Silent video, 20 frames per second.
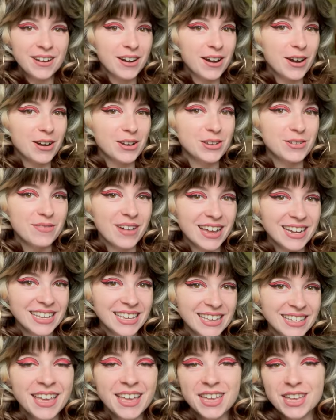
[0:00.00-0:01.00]
Are you
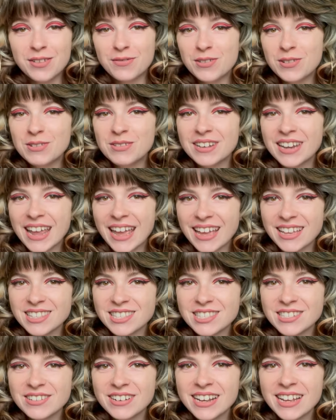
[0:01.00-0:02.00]
ready? If you can
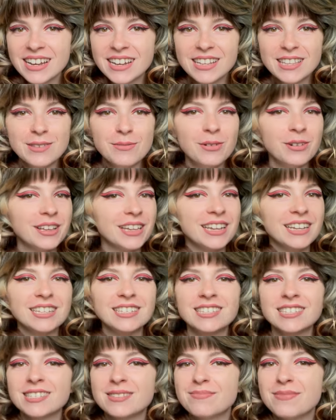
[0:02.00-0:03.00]
answer it, you will get a
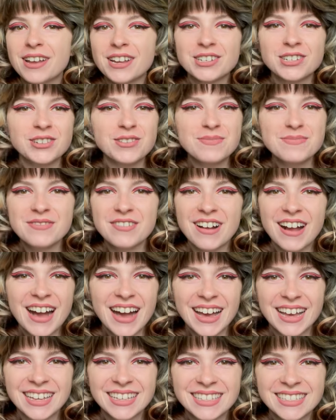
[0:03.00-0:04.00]
special
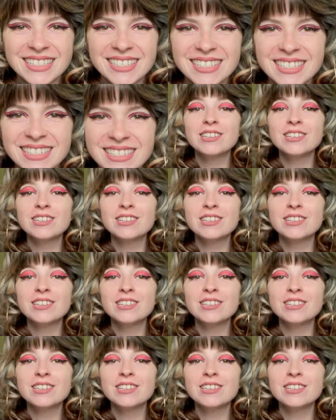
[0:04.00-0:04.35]
prize.